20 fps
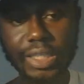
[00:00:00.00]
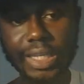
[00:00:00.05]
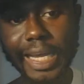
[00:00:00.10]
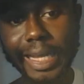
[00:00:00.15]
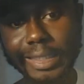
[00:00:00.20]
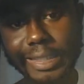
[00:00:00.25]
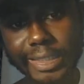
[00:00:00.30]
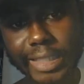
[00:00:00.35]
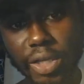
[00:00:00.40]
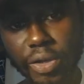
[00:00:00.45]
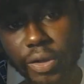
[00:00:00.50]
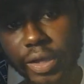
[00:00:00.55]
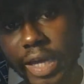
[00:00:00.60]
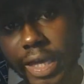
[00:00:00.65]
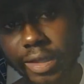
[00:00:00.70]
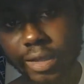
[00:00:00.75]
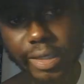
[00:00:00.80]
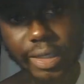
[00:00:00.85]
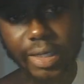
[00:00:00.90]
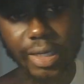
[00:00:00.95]
You guys stay
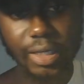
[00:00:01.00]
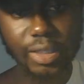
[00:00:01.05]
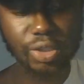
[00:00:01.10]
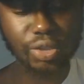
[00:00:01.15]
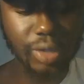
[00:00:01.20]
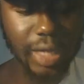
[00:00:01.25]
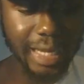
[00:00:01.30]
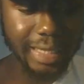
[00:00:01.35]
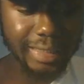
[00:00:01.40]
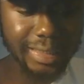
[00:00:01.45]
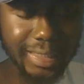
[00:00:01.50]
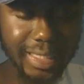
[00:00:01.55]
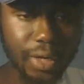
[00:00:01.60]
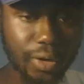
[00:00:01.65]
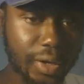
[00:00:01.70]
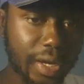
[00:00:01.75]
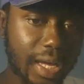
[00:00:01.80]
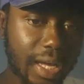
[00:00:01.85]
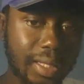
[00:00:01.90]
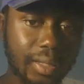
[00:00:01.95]
together, kids. You guys stay
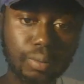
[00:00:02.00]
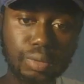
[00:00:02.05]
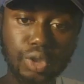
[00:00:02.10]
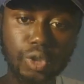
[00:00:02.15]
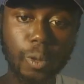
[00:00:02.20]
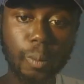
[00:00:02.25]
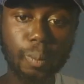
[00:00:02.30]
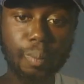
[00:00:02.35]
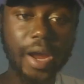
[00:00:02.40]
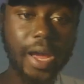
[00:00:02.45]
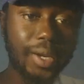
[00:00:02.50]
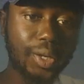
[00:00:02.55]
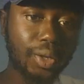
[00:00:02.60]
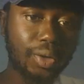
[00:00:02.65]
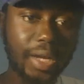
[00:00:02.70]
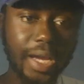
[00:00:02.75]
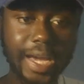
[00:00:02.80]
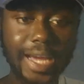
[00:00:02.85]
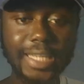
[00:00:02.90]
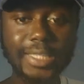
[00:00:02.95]
together. We're so proud of
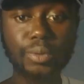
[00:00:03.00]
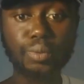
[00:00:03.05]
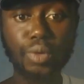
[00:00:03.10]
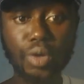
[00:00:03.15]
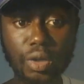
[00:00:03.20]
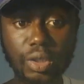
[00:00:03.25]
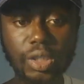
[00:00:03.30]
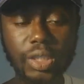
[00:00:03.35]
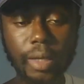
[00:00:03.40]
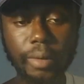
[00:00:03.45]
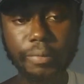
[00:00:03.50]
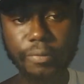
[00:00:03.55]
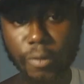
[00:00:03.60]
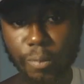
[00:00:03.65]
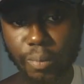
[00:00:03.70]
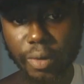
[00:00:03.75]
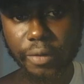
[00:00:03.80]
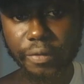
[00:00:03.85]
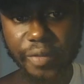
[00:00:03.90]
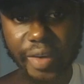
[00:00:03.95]
you guys. Real tough
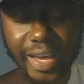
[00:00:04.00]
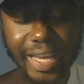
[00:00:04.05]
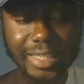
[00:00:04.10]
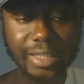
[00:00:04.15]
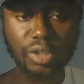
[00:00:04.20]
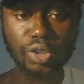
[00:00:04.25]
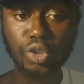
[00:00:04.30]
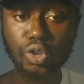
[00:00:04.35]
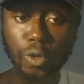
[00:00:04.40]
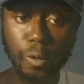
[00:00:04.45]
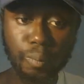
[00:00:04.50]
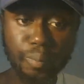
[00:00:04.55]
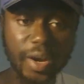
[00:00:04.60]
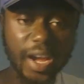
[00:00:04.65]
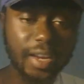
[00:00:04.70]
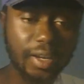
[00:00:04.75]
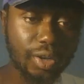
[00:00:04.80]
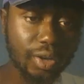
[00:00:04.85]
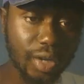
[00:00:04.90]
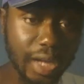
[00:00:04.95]
football fans are so
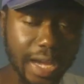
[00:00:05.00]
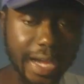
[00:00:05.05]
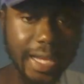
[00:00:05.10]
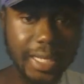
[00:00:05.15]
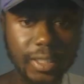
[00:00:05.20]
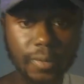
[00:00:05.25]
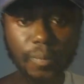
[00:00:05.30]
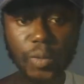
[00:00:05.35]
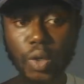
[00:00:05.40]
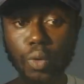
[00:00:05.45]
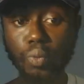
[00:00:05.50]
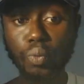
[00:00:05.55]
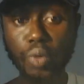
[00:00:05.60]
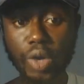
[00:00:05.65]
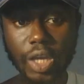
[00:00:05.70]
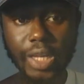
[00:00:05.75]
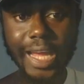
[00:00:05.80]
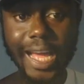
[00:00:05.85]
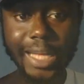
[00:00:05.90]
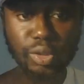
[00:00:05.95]
proud of you guys.
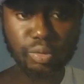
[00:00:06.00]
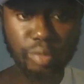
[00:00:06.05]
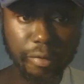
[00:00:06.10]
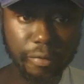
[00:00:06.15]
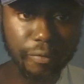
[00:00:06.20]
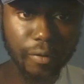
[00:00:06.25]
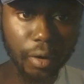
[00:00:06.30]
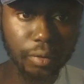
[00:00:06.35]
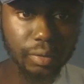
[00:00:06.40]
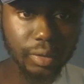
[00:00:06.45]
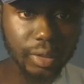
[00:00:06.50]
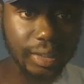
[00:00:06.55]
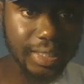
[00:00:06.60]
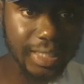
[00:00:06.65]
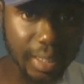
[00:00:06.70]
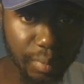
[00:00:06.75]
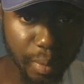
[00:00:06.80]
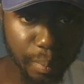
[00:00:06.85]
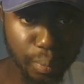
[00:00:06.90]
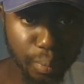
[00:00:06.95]
We that actually follow this
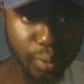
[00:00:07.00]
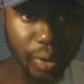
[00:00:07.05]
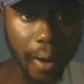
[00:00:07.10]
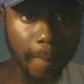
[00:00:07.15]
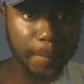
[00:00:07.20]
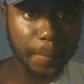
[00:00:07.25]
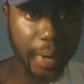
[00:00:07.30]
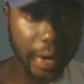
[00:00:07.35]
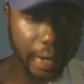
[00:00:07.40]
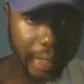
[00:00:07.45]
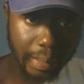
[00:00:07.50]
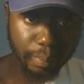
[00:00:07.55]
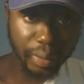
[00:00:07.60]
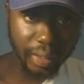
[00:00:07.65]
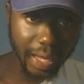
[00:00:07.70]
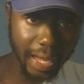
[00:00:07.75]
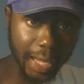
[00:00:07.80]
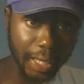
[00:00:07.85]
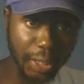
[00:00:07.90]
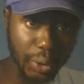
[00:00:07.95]
team and put our money
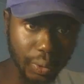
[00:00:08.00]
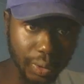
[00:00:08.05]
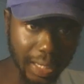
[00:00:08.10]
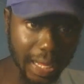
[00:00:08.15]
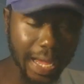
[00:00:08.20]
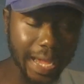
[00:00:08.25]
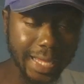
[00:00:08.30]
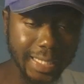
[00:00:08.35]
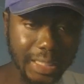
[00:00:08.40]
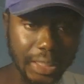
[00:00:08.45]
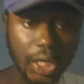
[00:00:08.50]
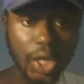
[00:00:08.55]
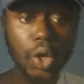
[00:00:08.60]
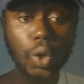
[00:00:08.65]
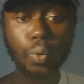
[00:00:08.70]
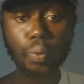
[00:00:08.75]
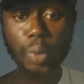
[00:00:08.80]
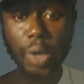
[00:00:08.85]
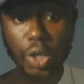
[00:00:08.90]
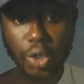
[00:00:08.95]
behind you guys,
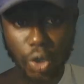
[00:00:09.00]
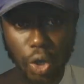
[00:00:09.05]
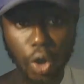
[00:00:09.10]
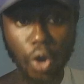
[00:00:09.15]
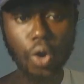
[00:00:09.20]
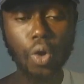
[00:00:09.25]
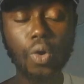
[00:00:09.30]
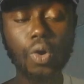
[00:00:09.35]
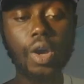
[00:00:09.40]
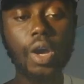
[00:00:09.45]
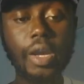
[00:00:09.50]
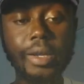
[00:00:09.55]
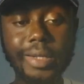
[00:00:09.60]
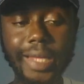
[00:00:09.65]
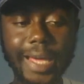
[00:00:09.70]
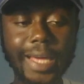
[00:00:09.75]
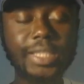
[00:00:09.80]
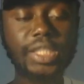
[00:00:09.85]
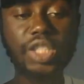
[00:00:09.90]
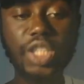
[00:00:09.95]
we know
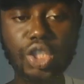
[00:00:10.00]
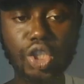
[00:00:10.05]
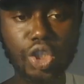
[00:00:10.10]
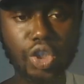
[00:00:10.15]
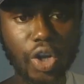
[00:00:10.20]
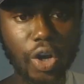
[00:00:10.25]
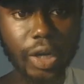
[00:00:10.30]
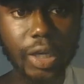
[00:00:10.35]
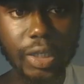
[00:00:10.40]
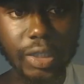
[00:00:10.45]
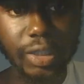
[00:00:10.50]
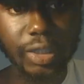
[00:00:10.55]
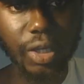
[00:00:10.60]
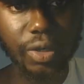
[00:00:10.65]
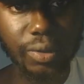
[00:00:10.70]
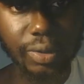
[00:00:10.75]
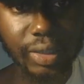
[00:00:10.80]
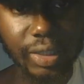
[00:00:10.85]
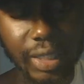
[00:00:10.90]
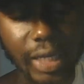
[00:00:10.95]
that Didger Duncan is
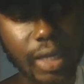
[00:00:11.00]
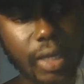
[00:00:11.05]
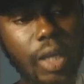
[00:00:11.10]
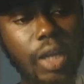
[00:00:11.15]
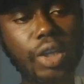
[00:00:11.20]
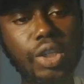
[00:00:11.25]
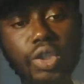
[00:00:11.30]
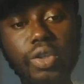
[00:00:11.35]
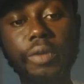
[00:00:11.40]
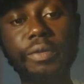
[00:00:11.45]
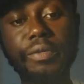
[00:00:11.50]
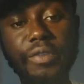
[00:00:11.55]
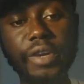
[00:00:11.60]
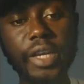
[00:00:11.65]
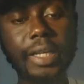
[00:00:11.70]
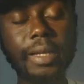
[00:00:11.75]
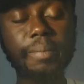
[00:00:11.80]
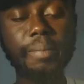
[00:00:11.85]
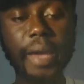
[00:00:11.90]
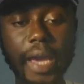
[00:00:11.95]
innocent. So
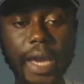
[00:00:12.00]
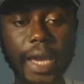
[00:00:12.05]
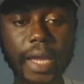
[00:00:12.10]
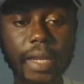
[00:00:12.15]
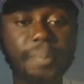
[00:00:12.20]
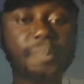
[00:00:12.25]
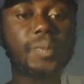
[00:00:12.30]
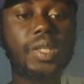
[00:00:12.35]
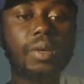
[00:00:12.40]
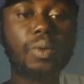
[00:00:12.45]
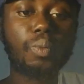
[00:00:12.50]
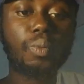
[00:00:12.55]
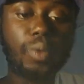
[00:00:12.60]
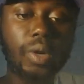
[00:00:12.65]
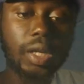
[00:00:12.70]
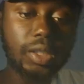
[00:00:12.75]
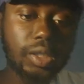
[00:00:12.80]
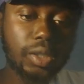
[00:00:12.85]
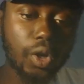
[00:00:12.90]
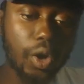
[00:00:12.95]
free the man.
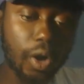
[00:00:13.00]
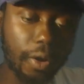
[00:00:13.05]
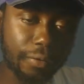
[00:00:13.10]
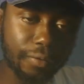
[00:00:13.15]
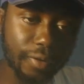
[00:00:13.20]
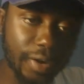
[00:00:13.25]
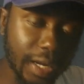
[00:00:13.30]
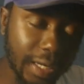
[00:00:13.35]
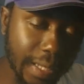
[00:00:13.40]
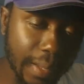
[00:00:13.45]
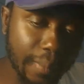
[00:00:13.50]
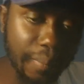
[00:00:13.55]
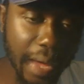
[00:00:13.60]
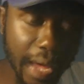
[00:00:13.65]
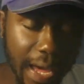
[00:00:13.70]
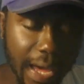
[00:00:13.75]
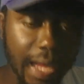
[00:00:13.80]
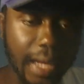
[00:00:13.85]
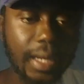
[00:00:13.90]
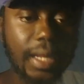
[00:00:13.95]
Will it slow? Free the
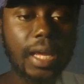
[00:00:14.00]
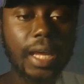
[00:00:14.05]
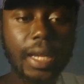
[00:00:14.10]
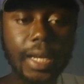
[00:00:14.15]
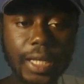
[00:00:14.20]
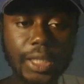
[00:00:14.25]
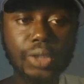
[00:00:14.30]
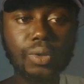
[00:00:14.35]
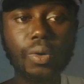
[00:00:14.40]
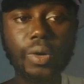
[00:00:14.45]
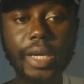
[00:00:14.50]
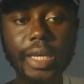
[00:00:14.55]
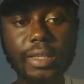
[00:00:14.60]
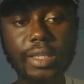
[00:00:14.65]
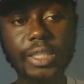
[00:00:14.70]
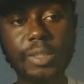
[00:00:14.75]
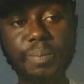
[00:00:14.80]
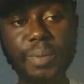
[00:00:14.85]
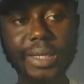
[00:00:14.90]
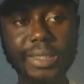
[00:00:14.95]
man. Let's go get
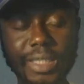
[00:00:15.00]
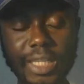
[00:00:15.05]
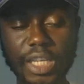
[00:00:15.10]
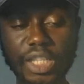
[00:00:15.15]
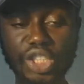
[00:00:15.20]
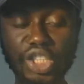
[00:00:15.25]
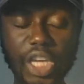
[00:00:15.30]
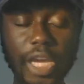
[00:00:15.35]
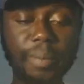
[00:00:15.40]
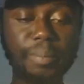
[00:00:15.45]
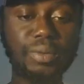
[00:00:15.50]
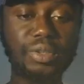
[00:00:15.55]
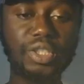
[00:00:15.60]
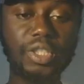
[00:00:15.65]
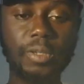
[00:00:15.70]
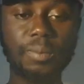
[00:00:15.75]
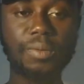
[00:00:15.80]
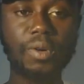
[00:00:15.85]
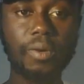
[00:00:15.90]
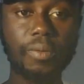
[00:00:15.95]
this Big Ten
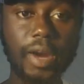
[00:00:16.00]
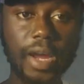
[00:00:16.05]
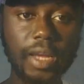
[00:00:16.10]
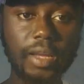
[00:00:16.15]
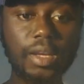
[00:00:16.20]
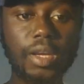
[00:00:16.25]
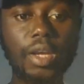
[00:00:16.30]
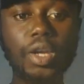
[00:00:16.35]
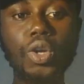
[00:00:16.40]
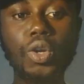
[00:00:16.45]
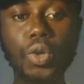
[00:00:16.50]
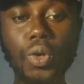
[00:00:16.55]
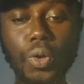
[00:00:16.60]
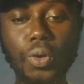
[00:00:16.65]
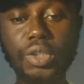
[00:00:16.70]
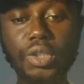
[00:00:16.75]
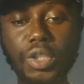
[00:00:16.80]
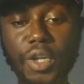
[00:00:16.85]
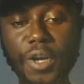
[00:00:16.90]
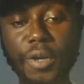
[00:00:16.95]
championship. All right?
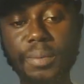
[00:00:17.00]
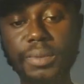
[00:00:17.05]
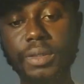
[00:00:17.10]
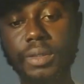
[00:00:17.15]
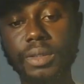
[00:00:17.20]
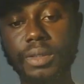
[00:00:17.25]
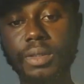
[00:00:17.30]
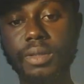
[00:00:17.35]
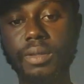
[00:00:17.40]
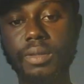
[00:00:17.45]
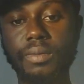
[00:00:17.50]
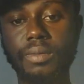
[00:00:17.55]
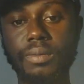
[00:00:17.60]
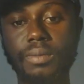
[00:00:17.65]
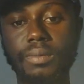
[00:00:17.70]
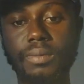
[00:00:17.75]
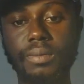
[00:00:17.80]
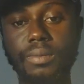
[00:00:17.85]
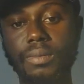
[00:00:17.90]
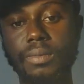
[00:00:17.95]
Go Terps.
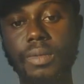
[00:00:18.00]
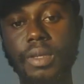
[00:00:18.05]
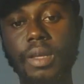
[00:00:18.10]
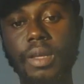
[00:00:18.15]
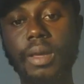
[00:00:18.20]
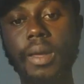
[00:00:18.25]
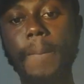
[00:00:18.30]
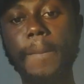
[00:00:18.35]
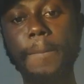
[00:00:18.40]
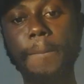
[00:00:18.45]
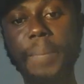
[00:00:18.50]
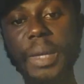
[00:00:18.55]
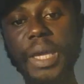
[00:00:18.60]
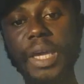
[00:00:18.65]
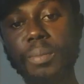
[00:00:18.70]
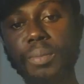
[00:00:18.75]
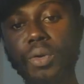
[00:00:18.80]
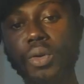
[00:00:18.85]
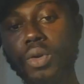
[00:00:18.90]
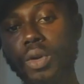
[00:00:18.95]

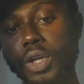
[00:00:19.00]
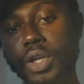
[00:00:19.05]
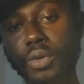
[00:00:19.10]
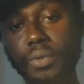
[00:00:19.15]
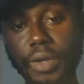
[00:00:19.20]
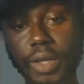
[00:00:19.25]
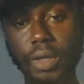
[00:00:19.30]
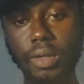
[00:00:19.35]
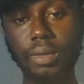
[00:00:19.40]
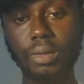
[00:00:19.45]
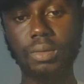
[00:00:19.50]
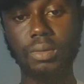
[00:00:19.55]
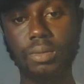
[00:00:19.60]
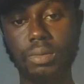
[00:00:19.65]
Beat Bowling Green.